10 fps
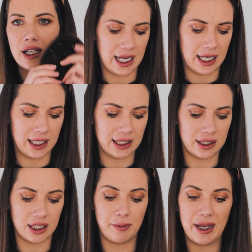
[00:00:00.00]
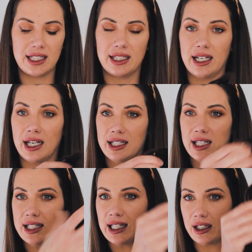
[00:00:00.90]
and basically
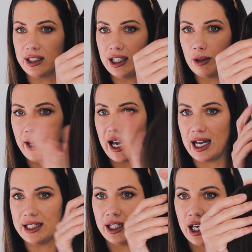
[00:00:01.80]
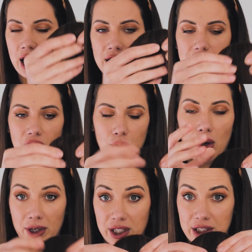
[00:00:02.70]
it's like on a little pad. So
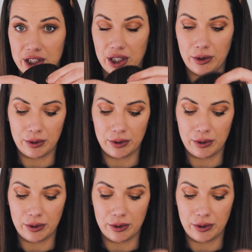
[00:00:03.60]
what we're going to